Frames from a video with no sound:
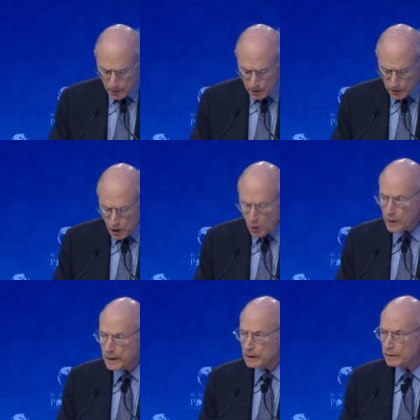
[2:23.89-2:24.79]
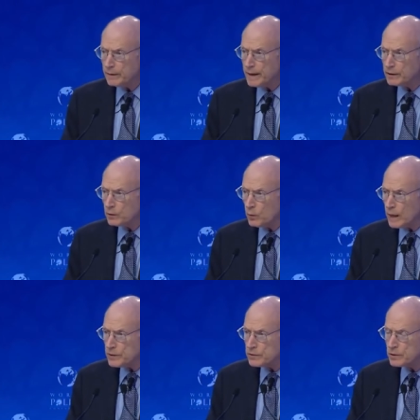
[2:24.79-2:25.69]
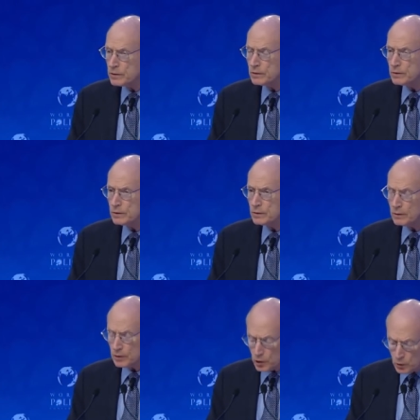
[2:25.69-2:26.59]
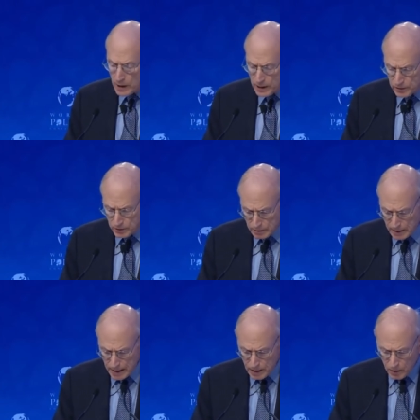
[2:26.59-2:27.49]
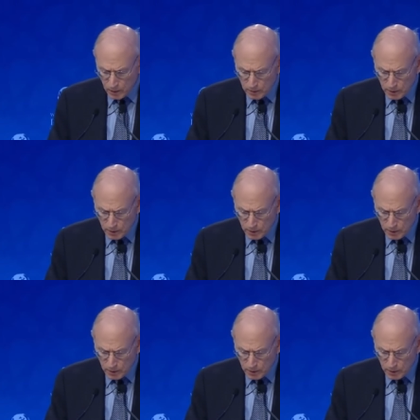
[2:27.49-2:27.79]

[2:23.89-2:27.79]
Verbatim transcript: knowing that the West, the U.S., NATO,